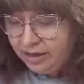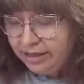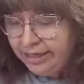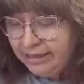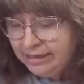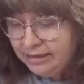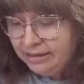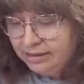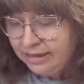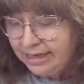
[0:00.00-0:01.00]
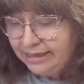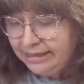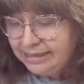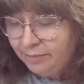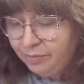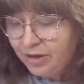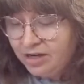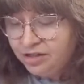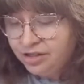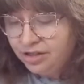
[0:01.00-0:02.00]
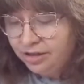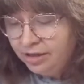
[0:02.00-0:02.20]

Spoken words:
clean, lightly damp brush.